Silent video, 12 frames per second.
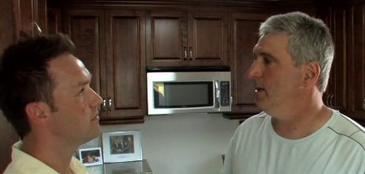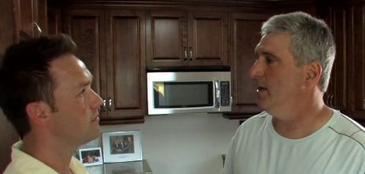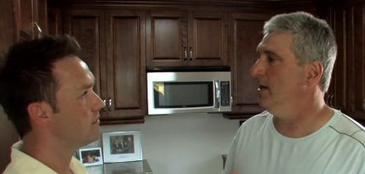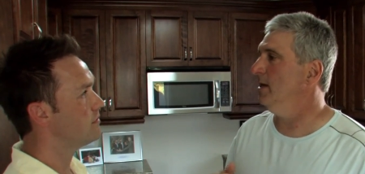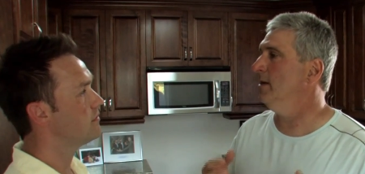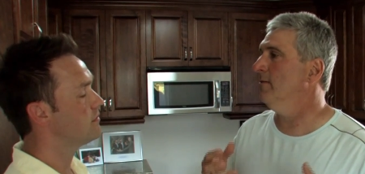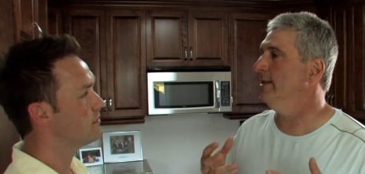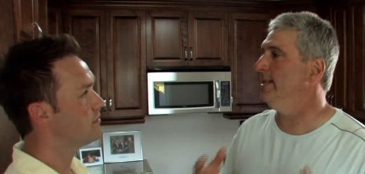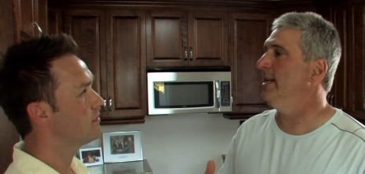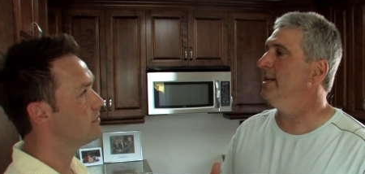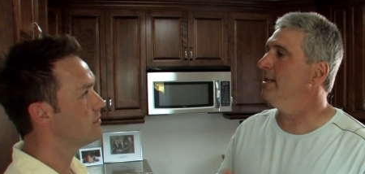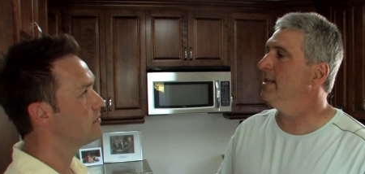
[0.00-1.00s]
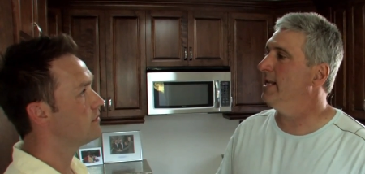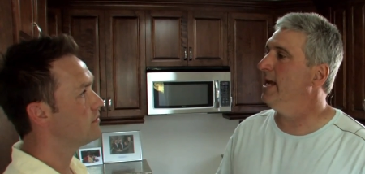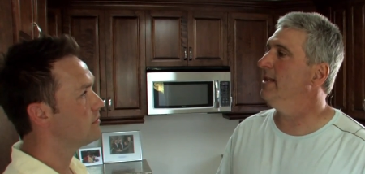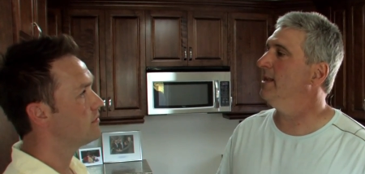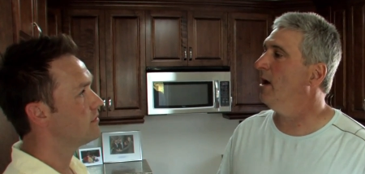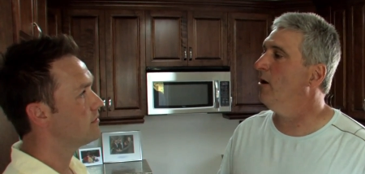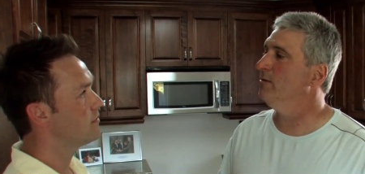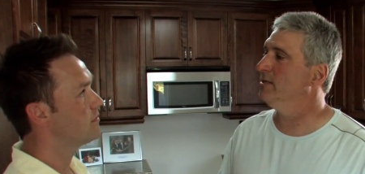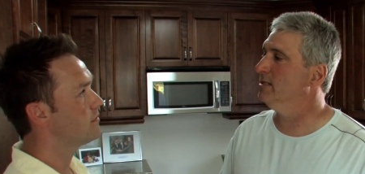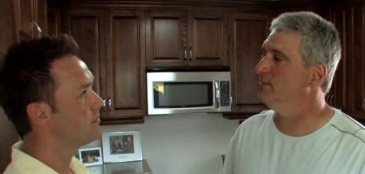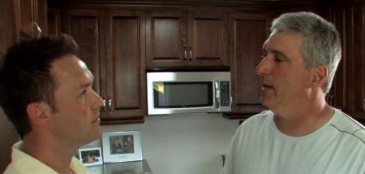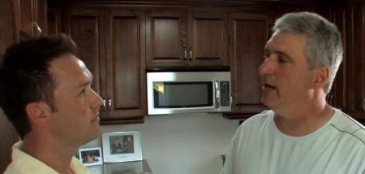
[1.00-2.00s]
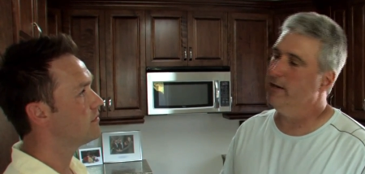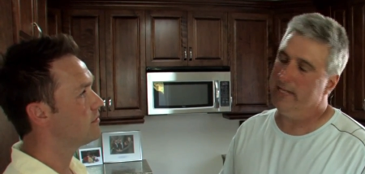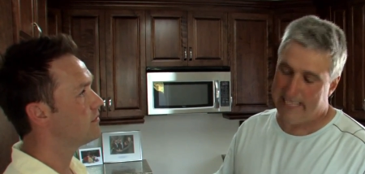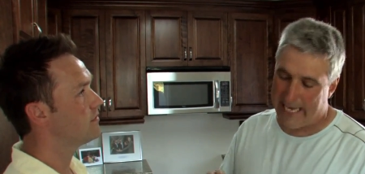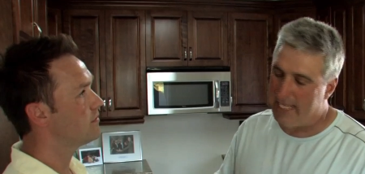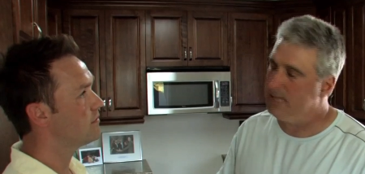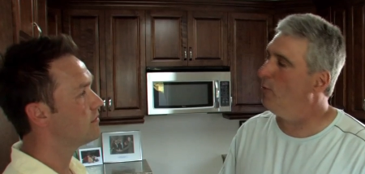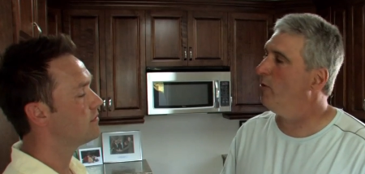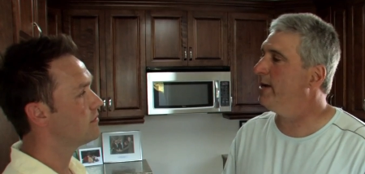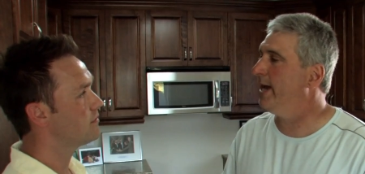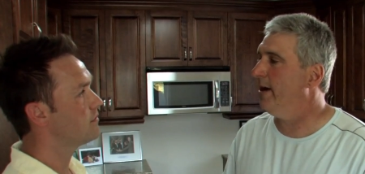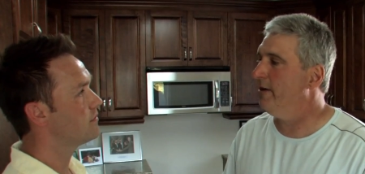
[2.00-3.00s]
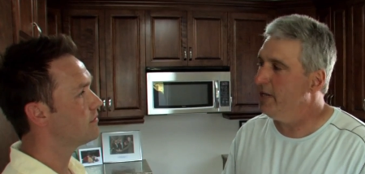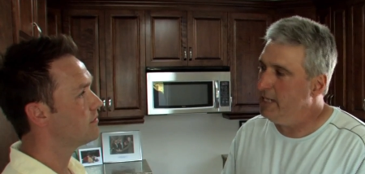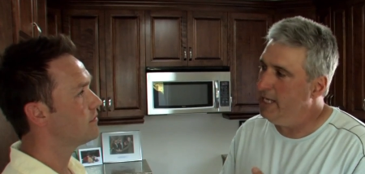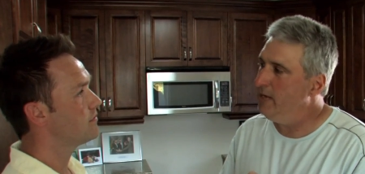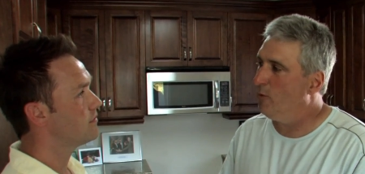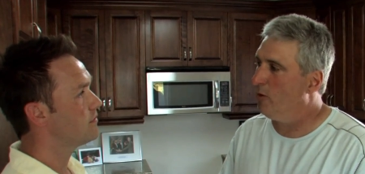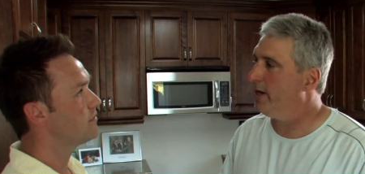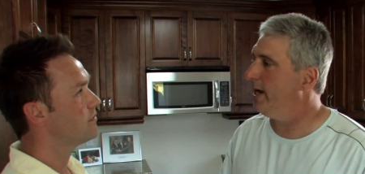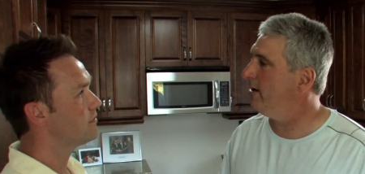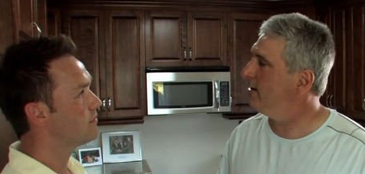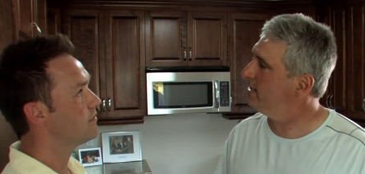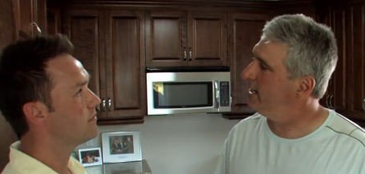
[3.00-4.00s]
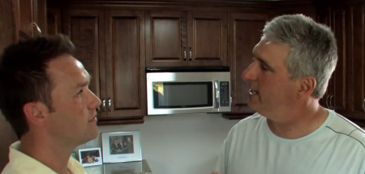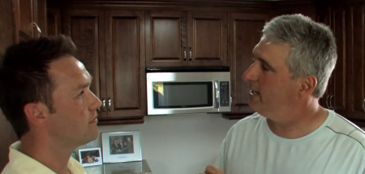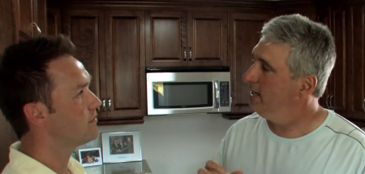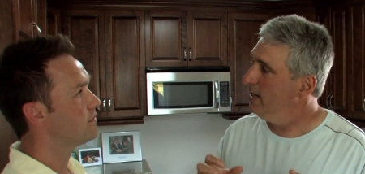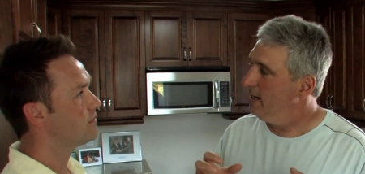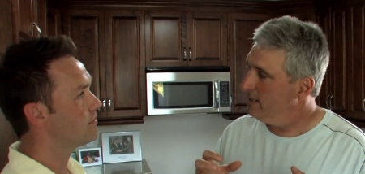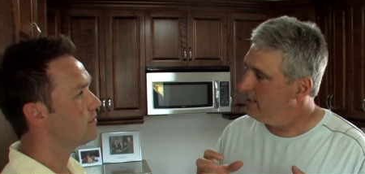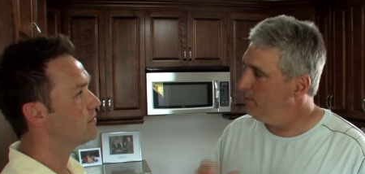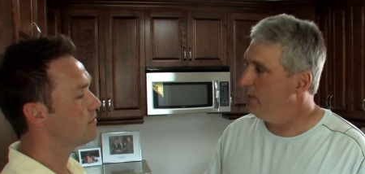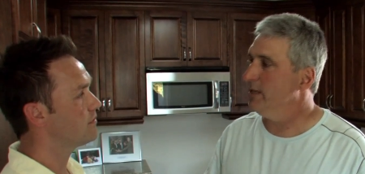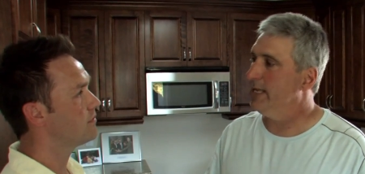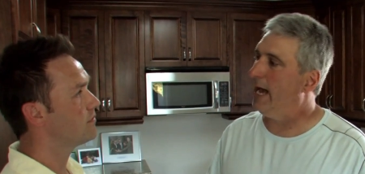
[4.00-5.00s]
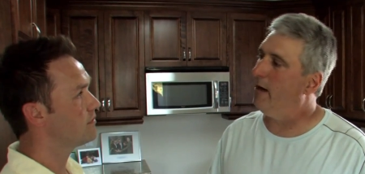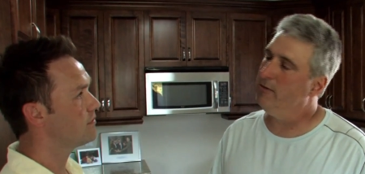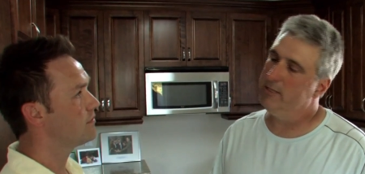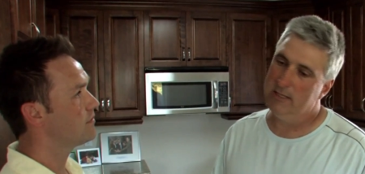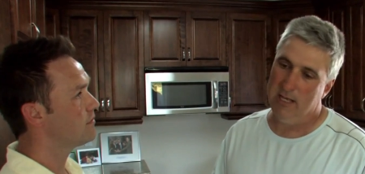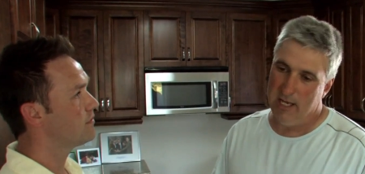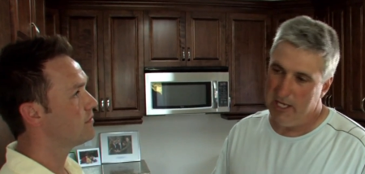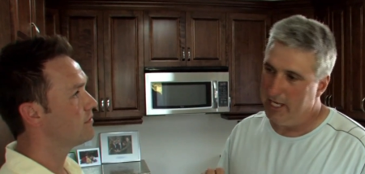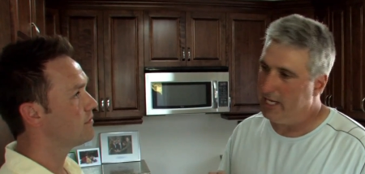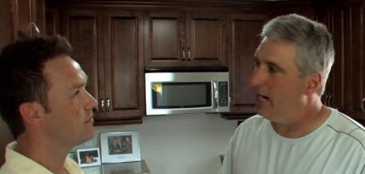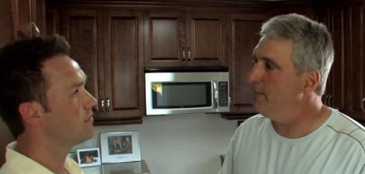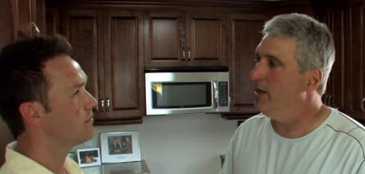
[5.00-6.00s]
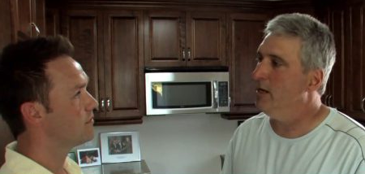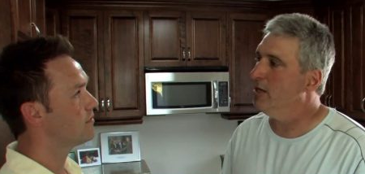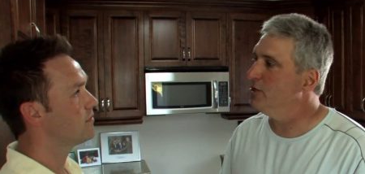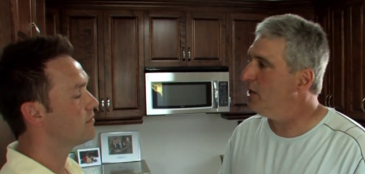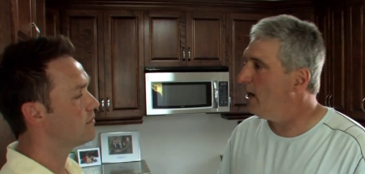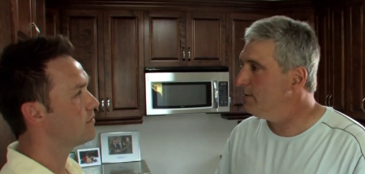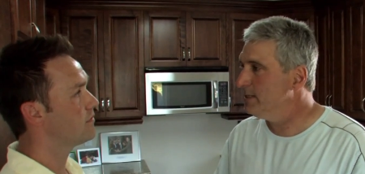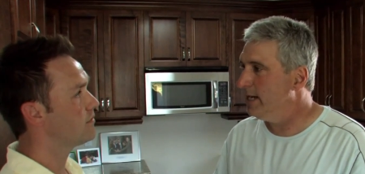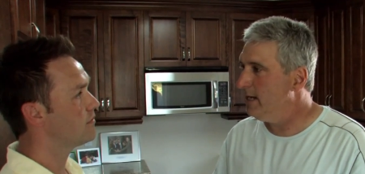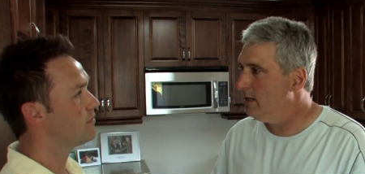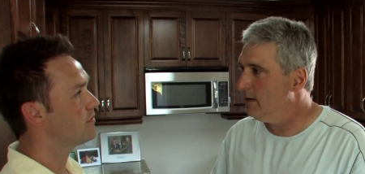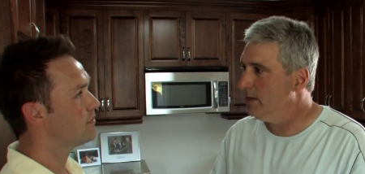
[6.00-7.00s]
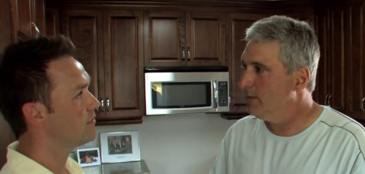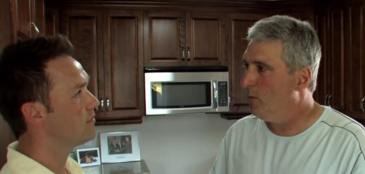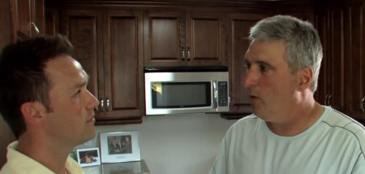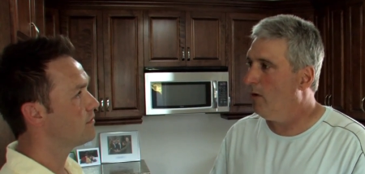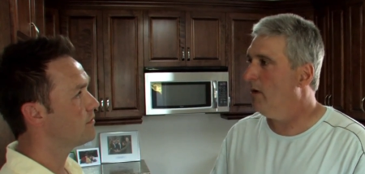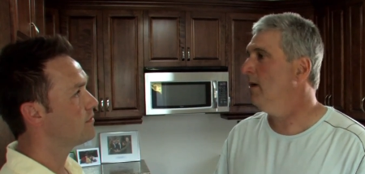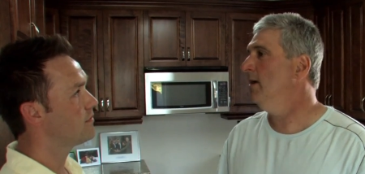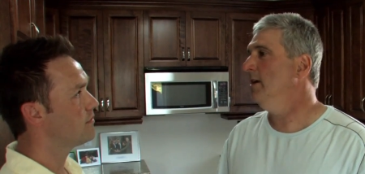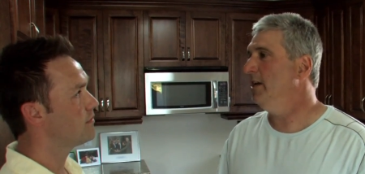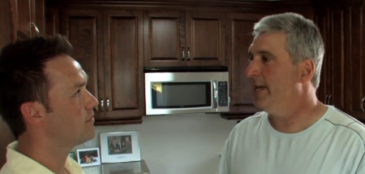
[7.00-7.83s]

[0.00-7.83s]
Speaker 1: You, know, at the end of the day, the house is better. It takes more care. You need more care to take to build a house. You got to be on the job site a little bit more.